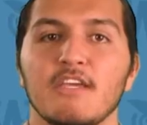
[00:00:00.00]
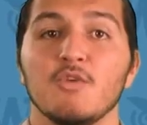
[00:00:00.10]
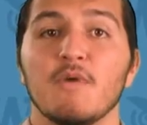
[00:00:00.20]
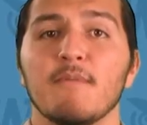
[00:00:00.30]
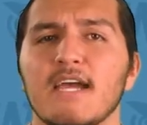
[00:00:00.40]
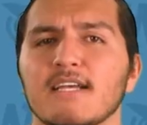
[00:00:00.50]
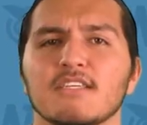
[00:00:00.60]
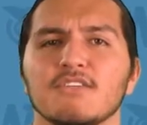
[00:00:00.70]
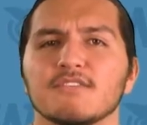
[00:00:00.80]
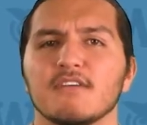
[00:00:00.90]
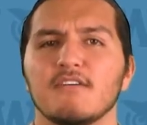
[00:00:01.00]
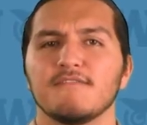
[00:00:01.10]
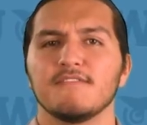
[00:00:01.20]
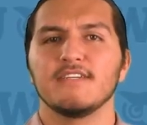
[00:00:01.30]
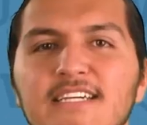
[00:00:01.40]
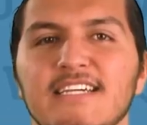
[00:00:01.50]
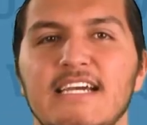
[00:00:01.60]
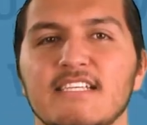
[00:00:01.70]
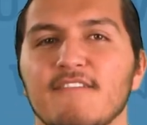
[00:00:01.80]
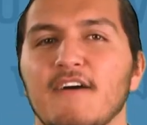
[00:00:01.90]
You may be asking yourself,
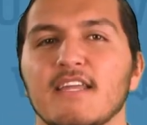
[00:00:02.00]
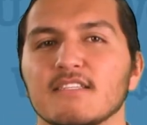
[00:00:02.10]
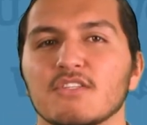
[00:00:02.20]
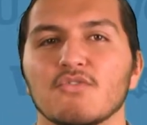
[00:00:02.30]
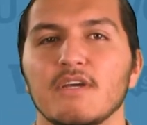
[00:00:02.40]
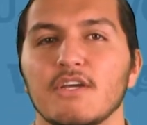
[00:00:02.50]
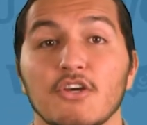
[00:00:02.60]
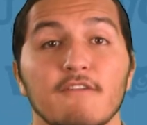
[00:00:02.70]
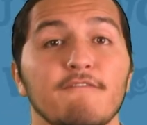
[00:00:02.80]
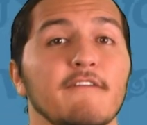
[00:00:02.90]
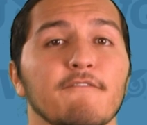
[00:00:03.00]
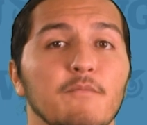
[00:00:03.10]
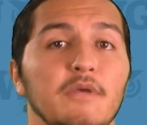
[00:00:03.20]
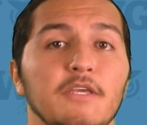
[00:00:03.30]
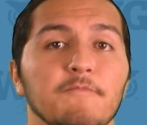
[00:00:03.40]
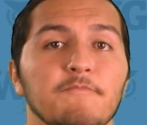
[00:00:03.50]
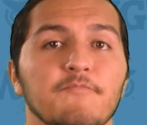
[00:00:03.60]
is a finance degree a good fit for me?